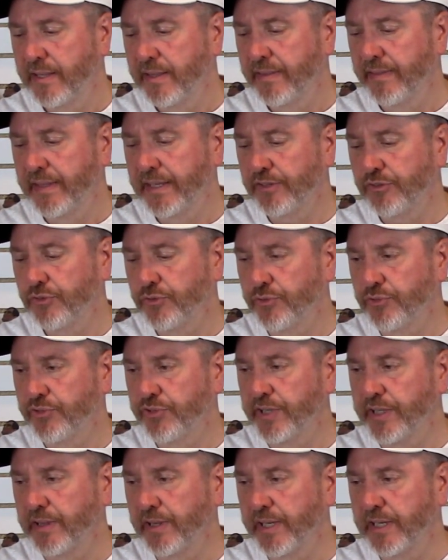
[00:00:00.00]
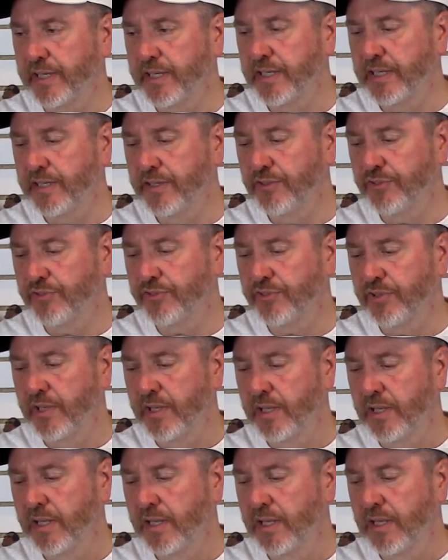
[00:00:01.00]
that you see, like he's
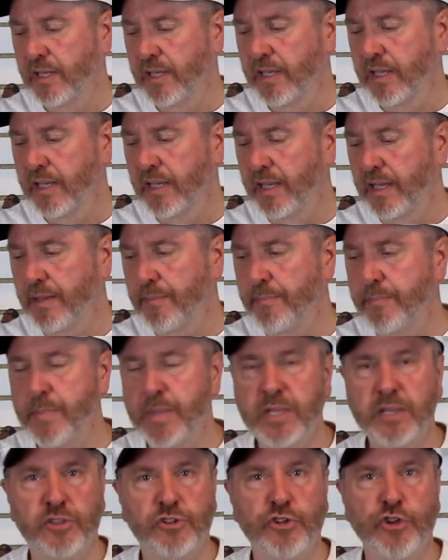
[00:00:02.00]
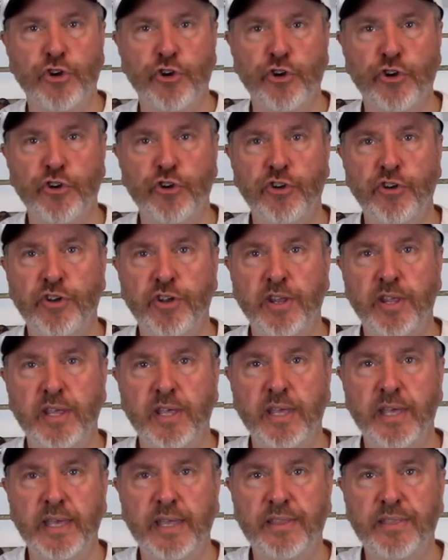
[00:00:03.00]
mid-turn,
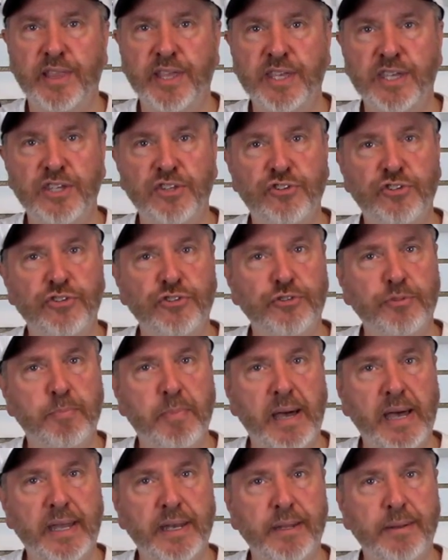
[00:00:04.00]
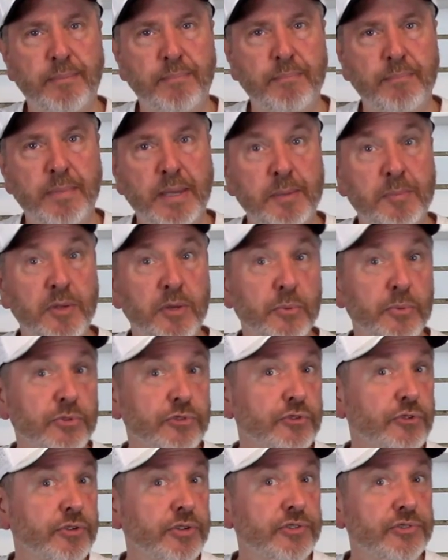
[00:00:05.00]
like he just spotted. Maybe it was
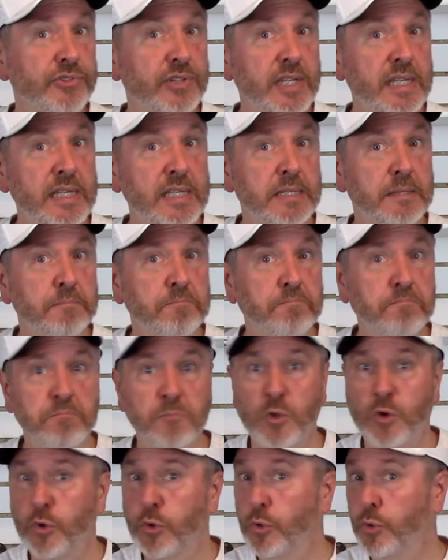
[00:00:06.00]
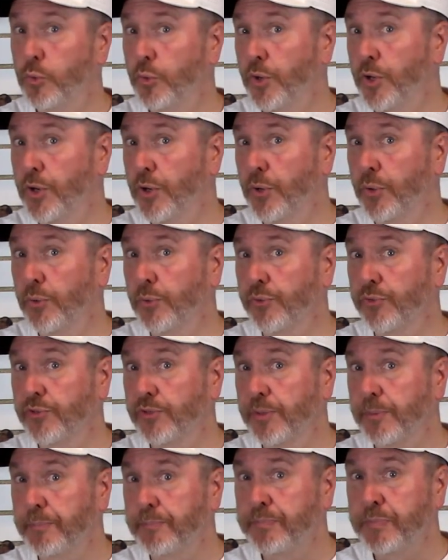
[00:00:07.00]
Christine. Who
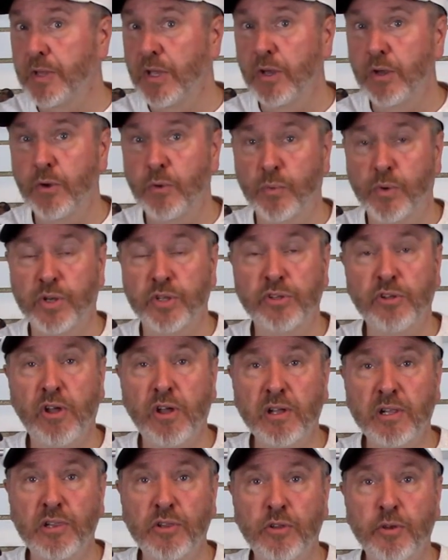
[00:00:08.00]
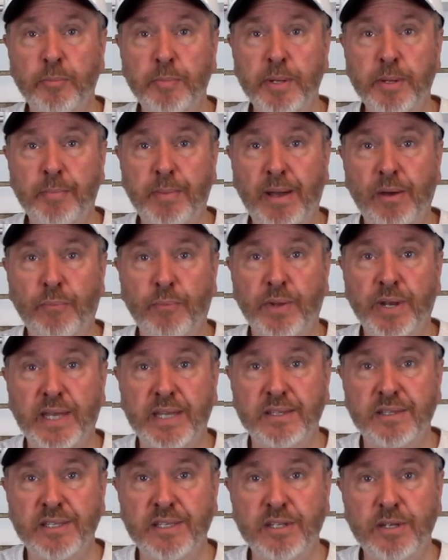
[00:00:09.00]
knows? We're going to talk a little bit about what
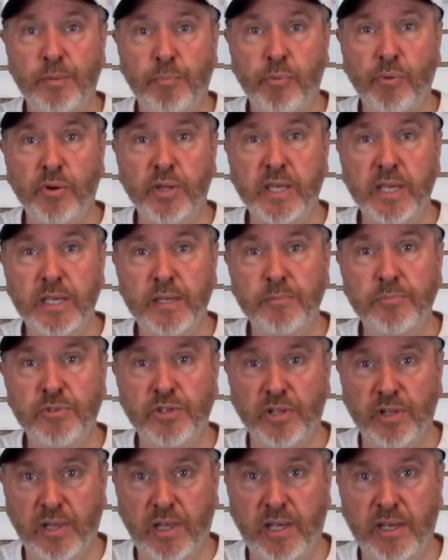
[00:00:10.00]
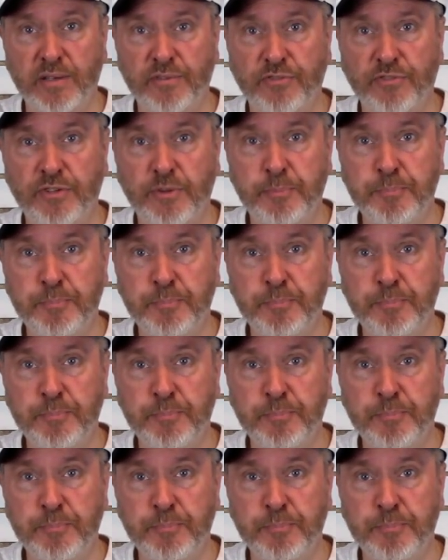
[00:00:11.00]
I did to bring him to life.